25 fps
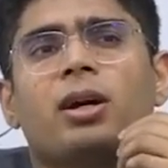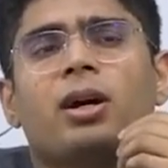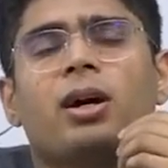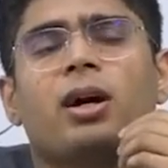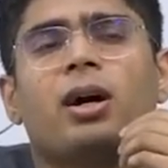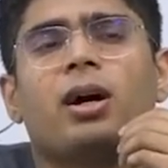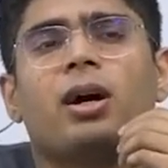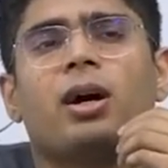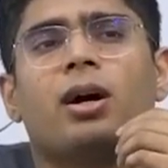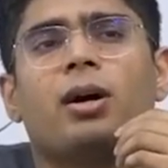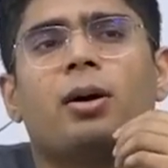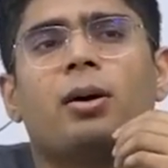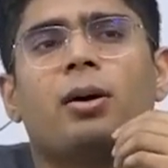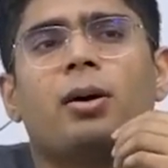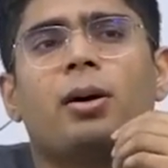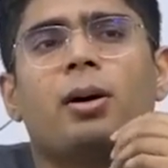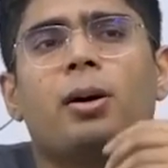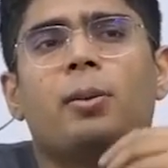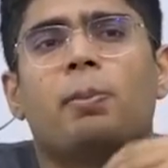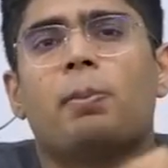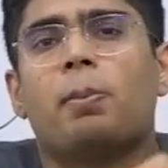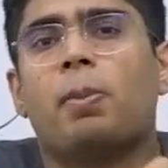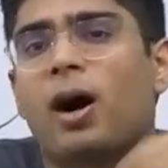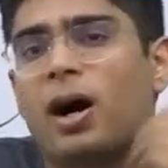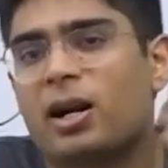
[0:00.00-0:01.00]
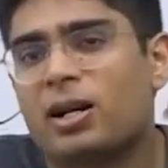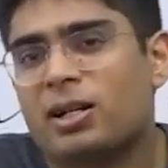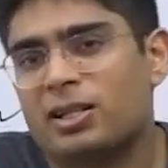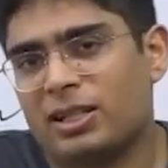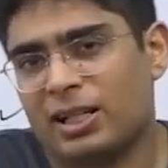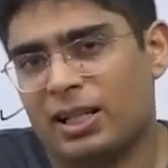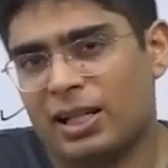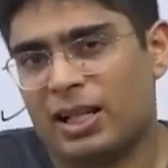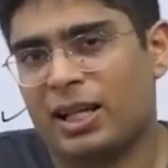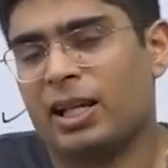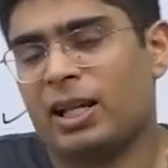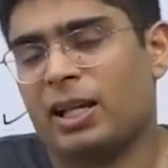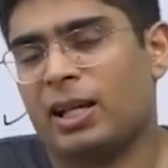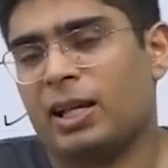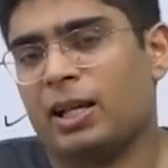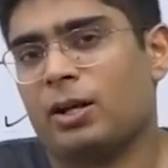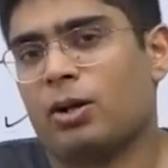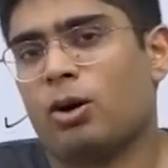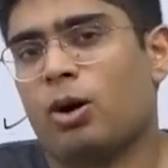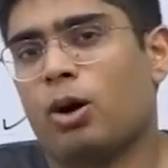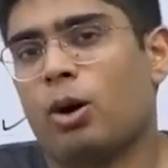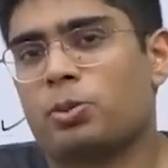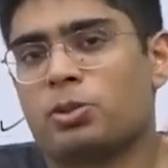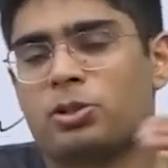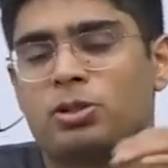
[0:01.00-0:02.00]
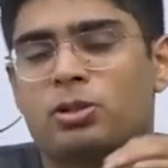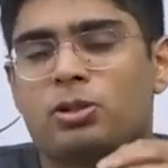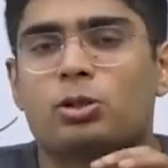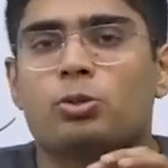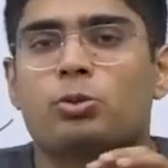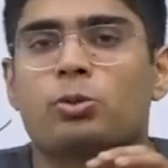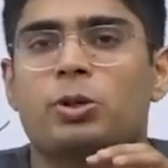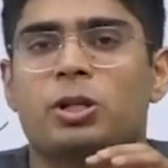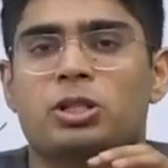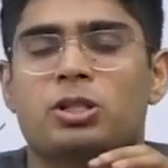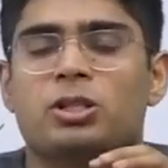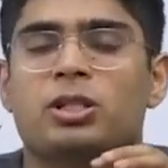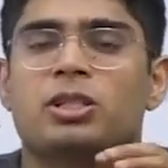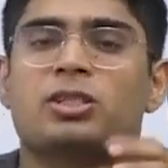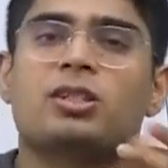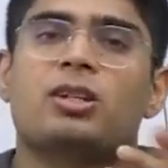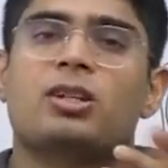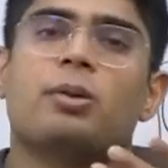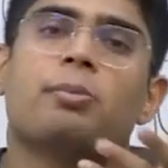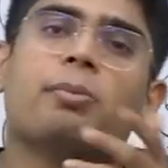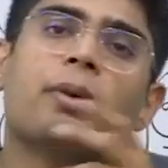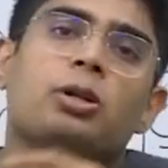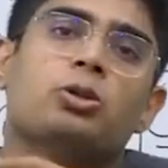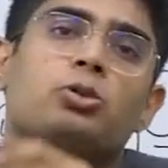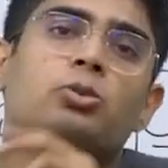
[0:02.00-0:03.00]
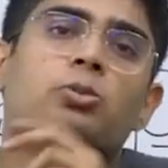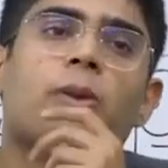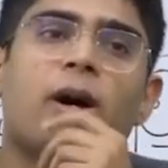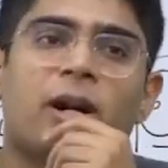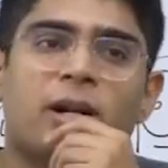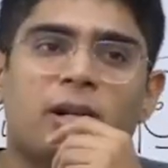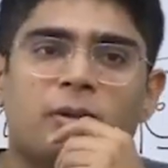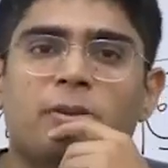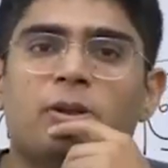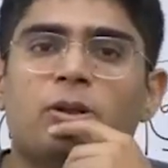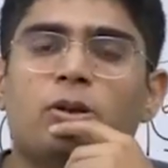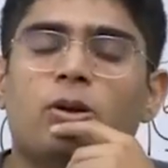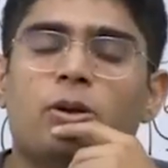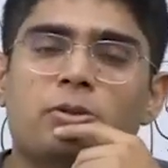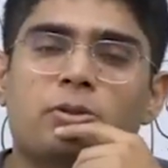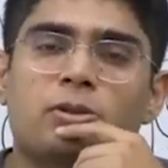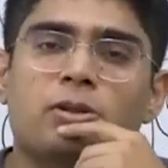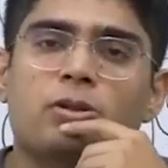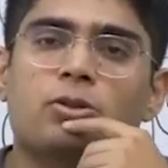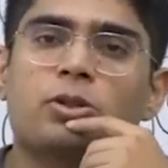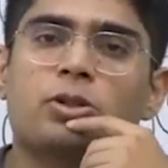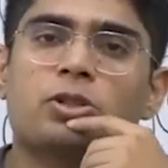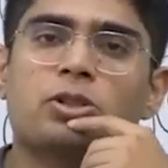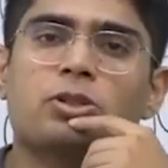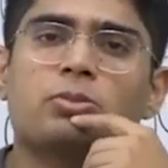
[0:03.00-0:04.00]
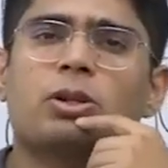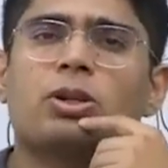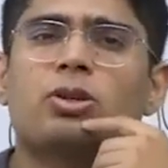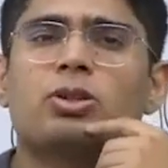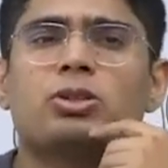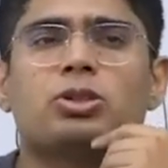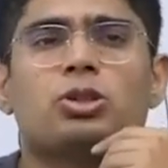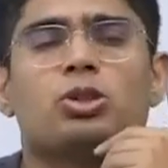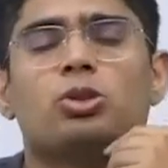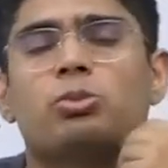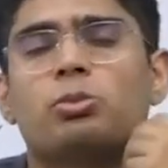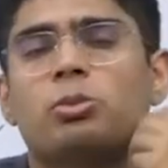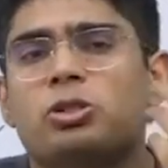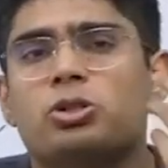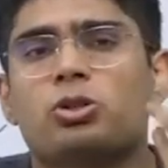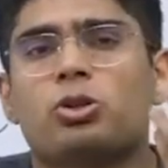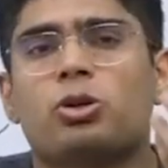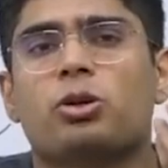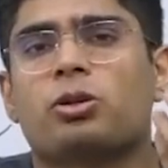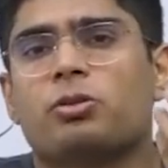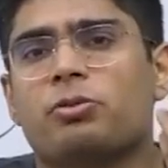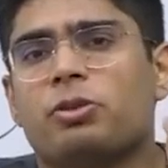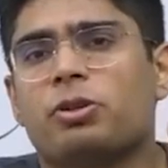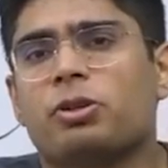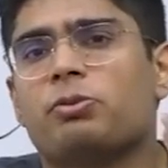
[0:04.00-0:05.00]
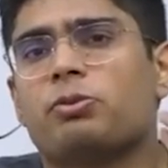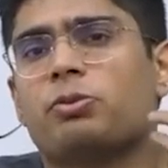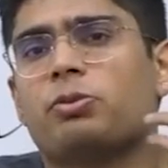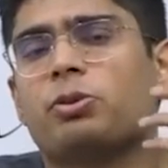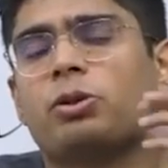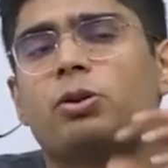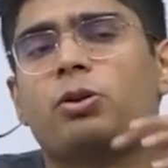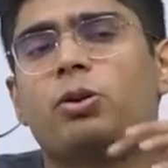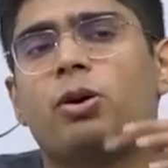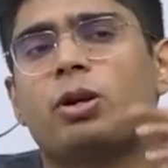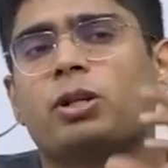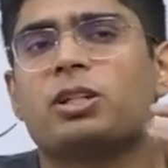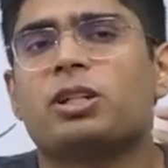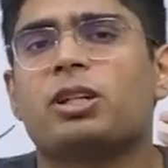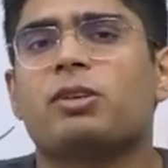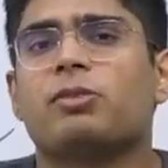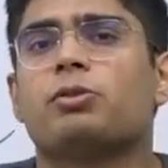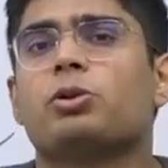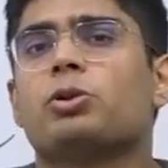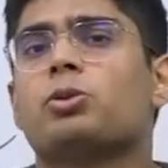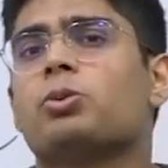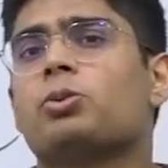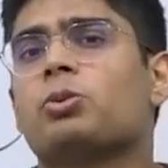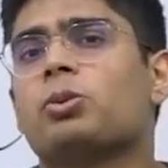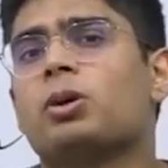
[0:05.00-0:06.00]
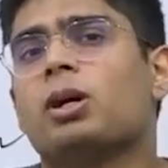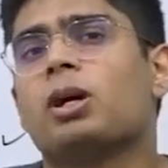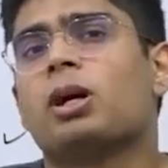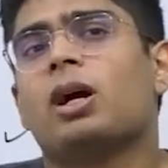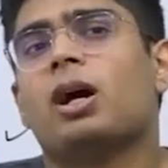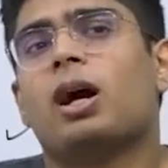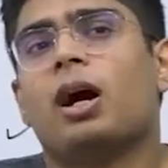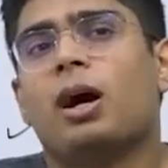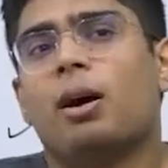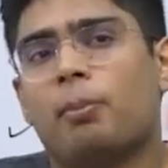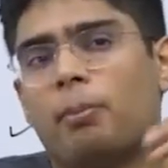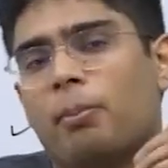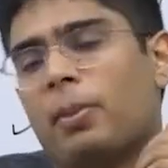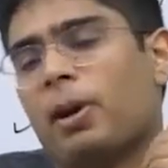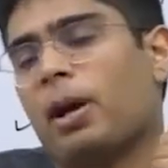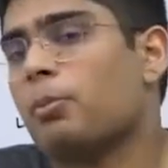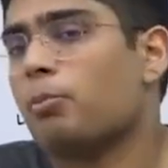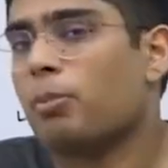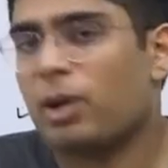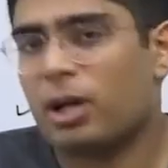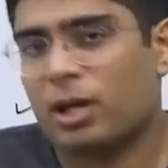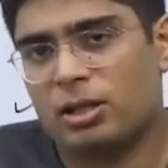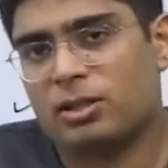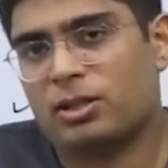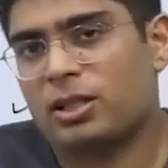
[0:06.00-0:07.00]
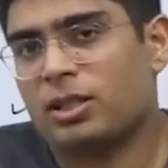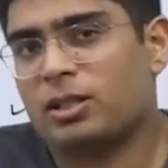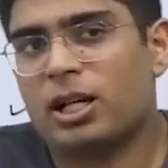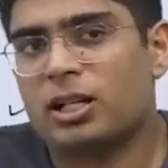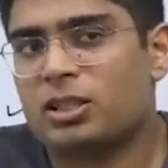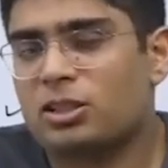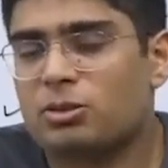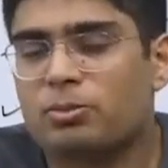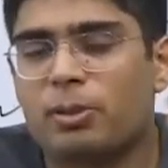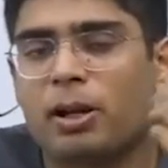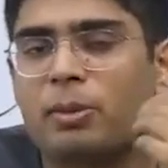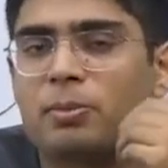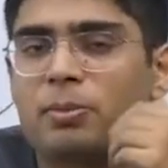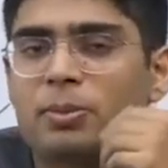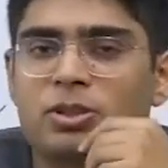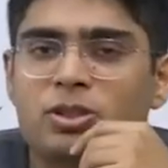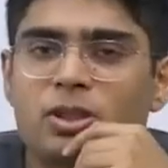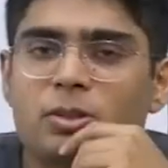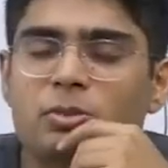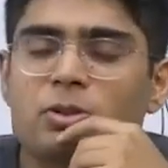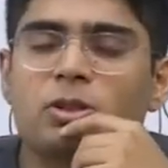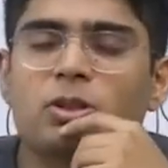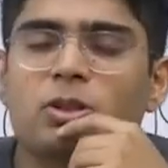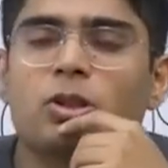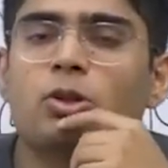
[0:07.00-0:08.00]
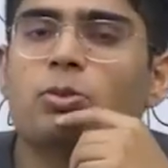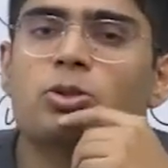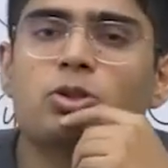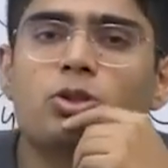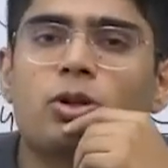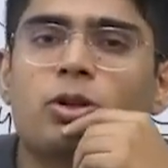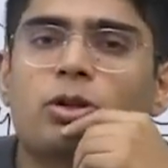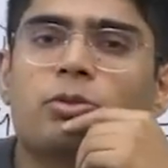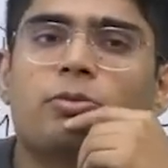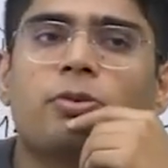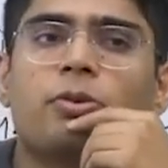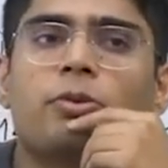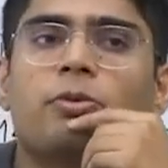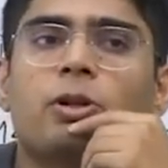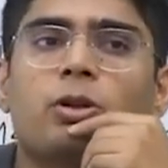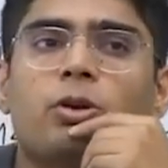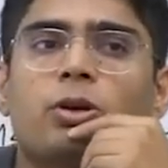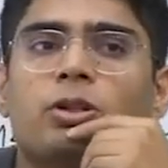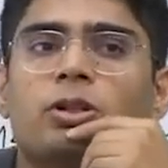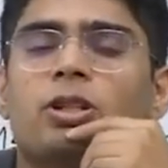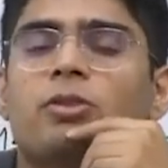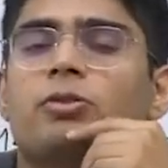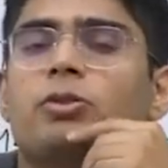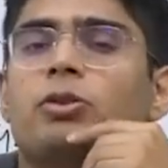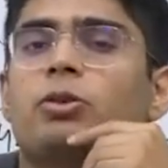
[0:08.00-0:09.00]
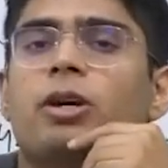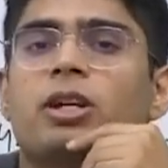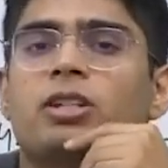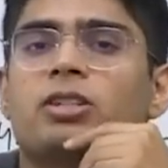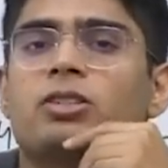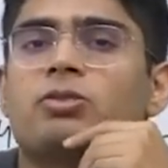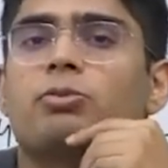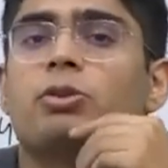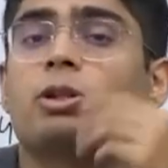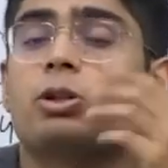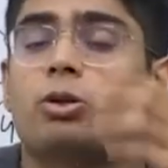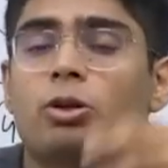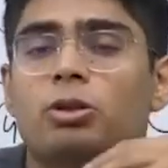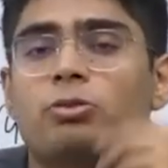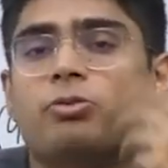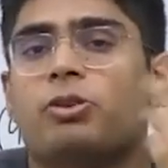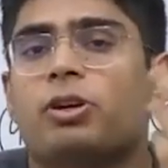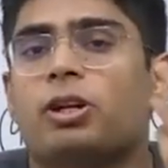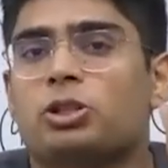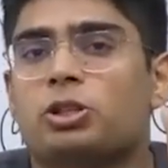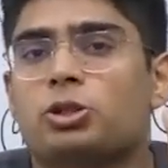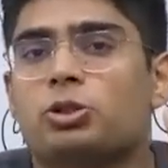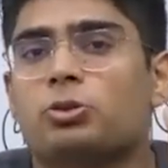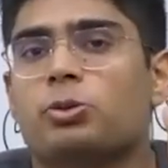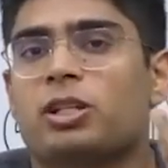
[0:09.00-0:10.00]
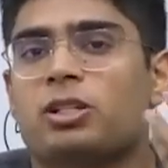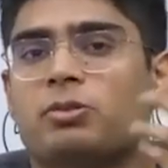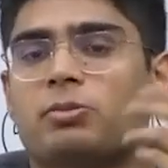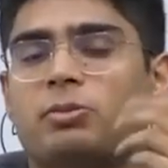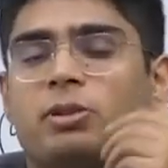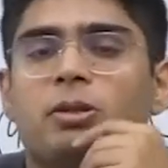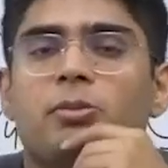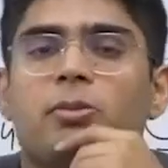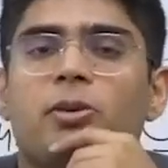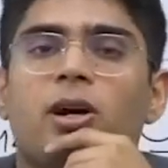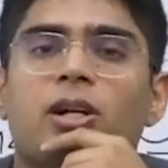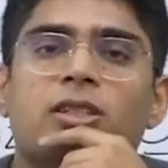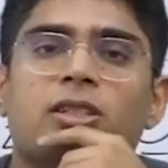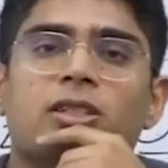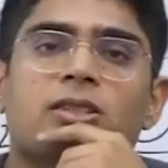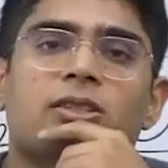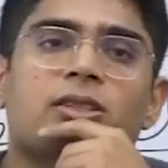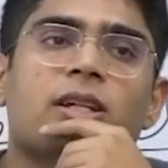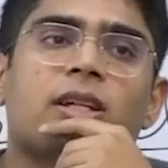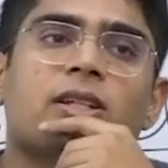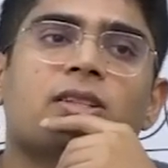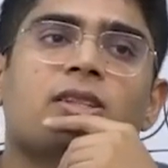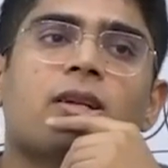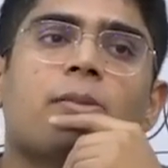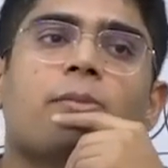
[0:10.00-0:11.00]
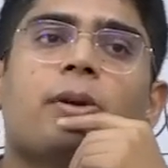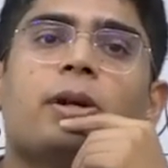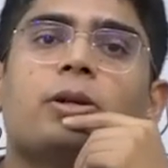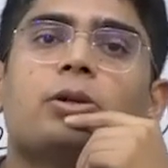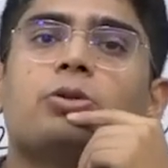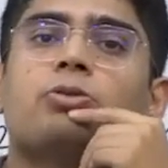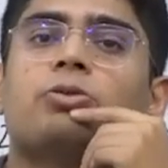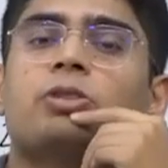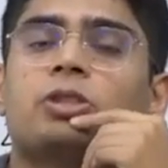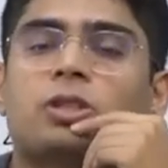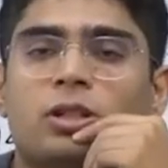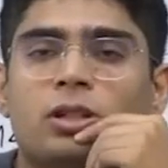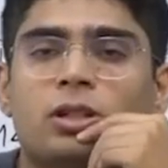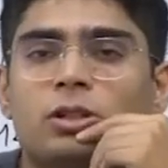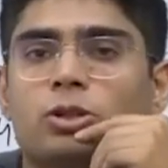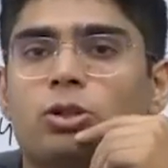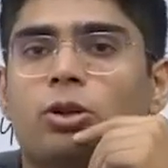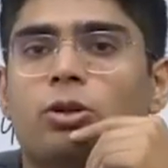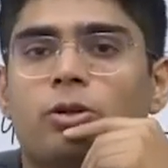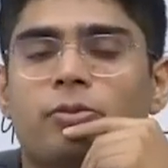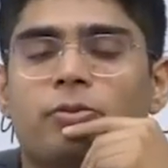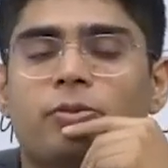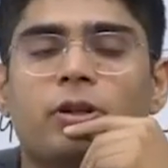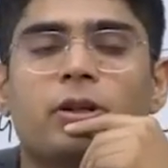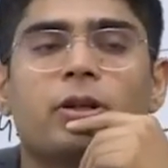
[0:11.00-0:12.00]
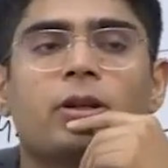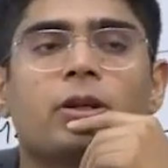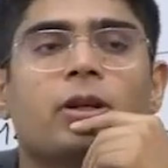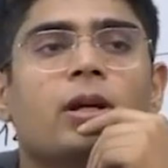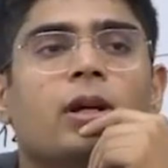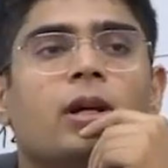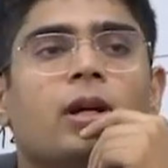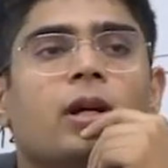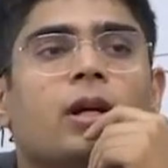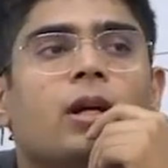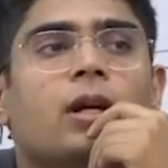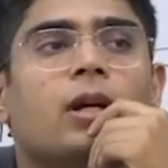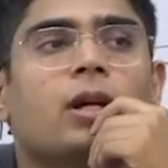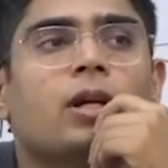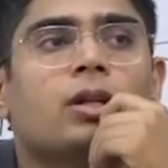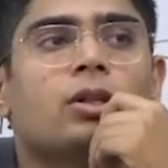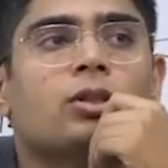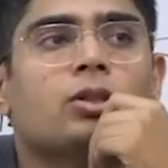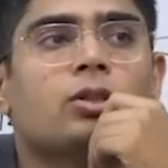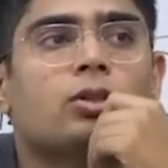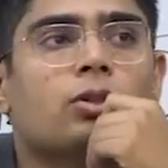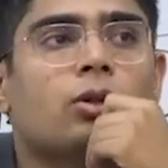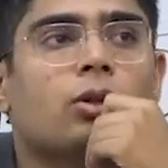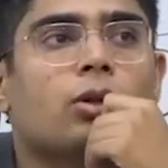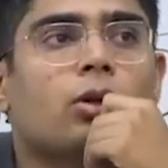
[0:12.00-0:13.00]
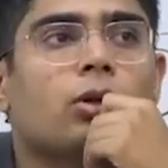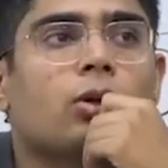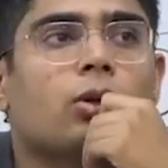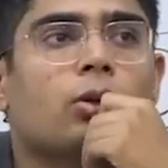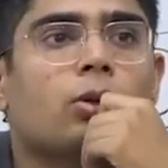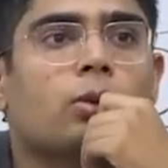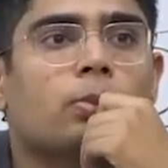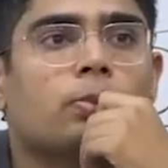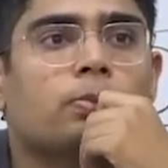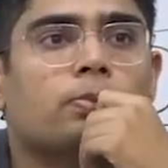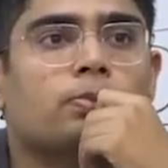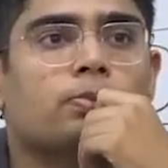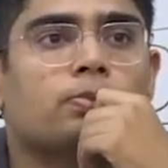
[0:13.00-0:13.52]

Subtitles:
part A optional question as compared to part B optional question, because human geography will not give you, that's my perception, human geography will not fetch you as many marks as compared to physical geography. So